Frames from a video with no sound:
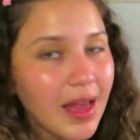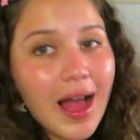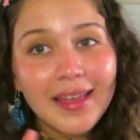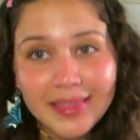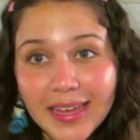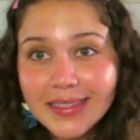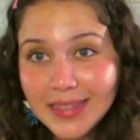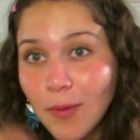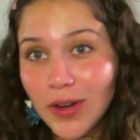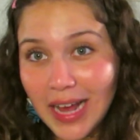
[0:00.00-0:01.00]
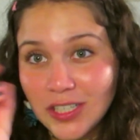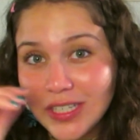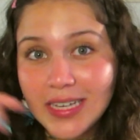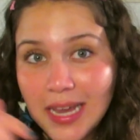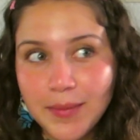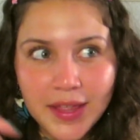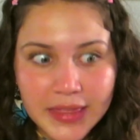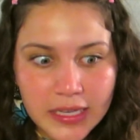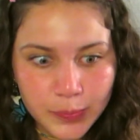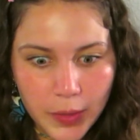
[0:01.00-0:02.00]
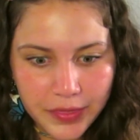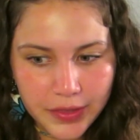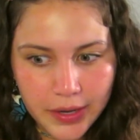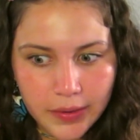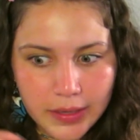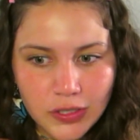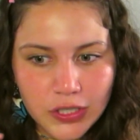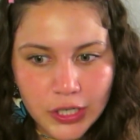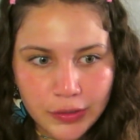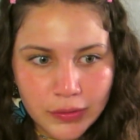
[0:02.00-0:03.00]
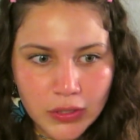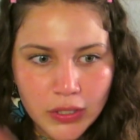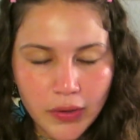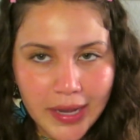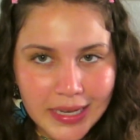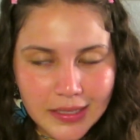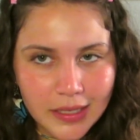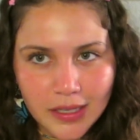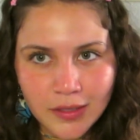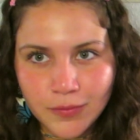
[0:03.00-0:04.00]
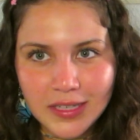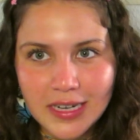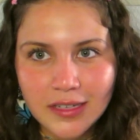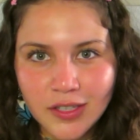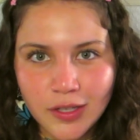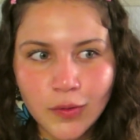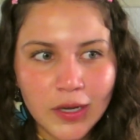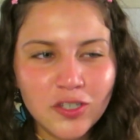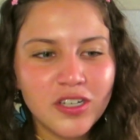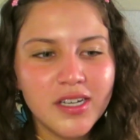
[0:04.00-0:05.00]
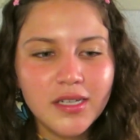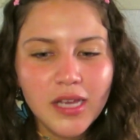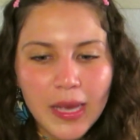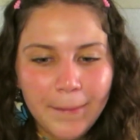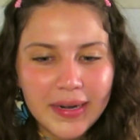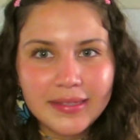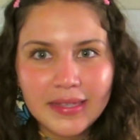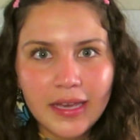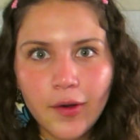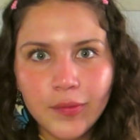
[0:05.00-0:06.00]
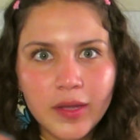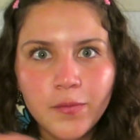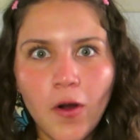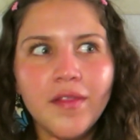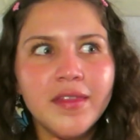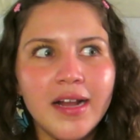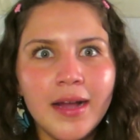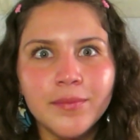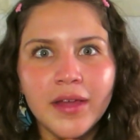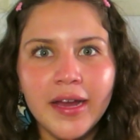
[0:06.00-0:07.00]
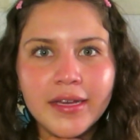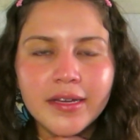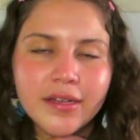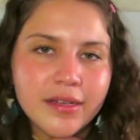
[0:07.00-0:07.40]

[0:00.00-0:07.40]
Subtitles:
I think that one actually came out this month though, in June, so I guess it doesn't really answer the question, but it's the only one that I'm like